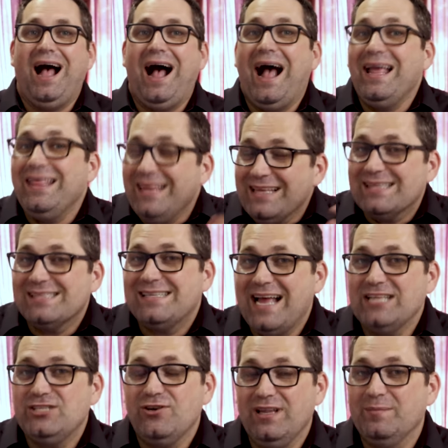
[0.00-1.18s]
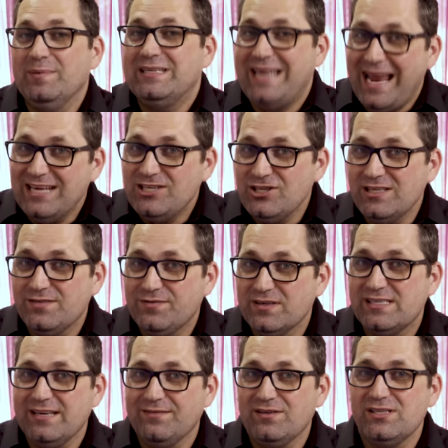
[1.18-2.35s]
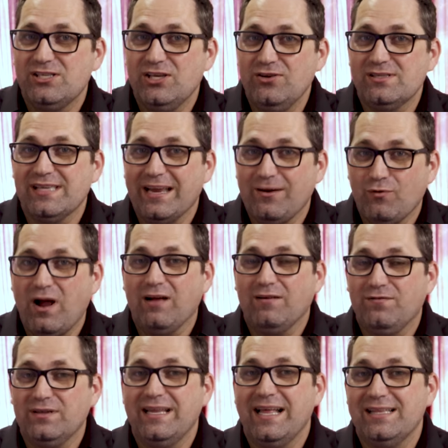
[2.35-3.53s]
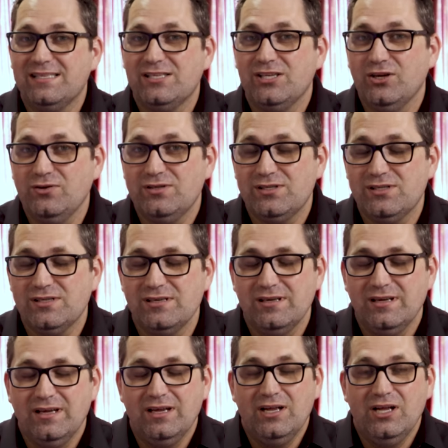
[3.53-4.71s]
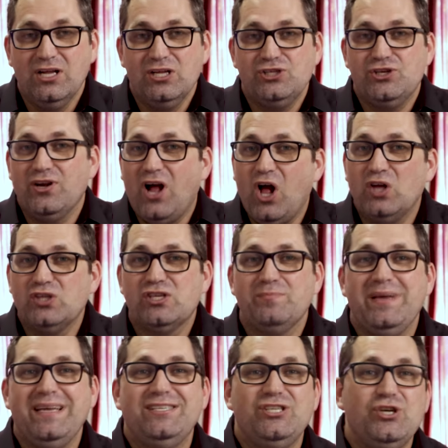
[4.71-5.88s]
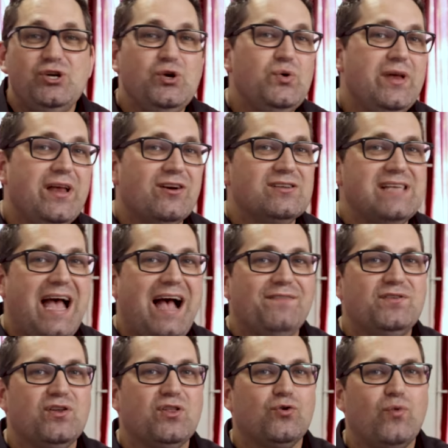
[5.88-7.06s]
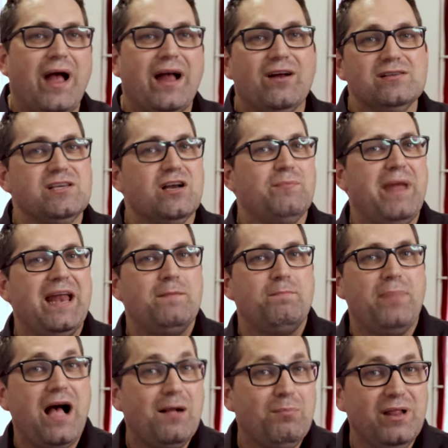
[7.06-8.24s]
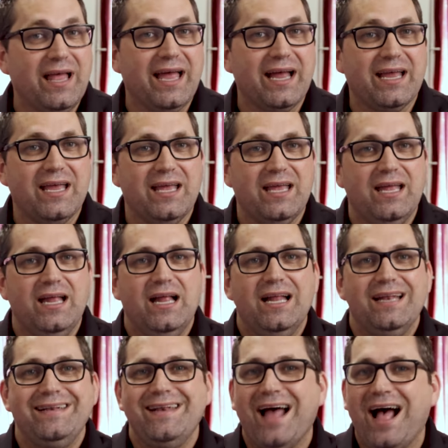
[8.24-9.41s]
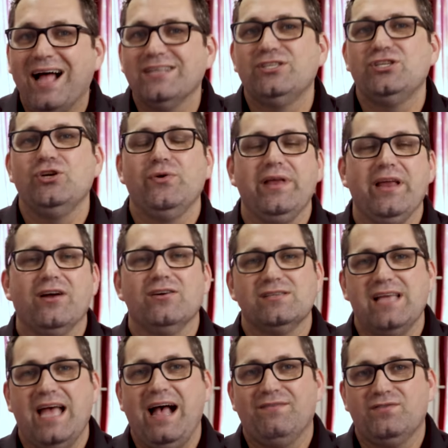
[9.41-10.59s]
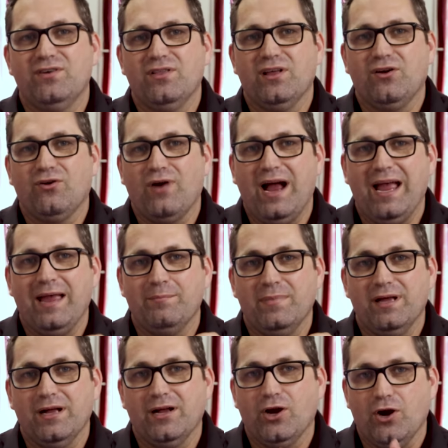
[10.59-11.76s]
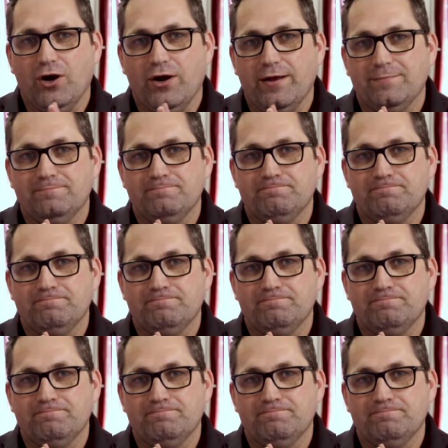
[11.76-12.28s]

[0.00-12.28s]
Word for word: I think the statute of limitations for civil suits, like wrongful death suits, should also be two years after the records are made public, not two years after the crime occurred.